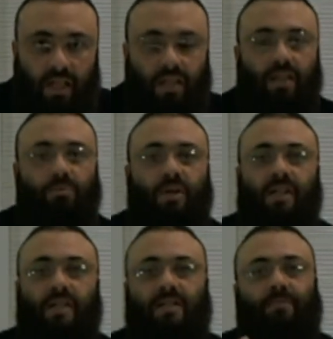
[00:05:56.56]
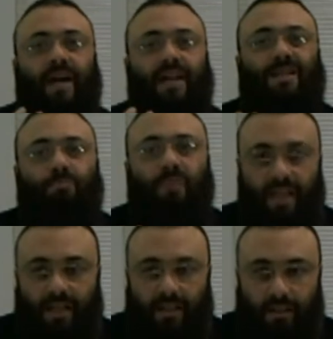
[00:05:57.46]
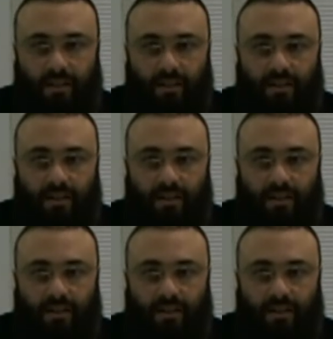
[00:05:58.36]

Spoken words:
liberalism as a meaning,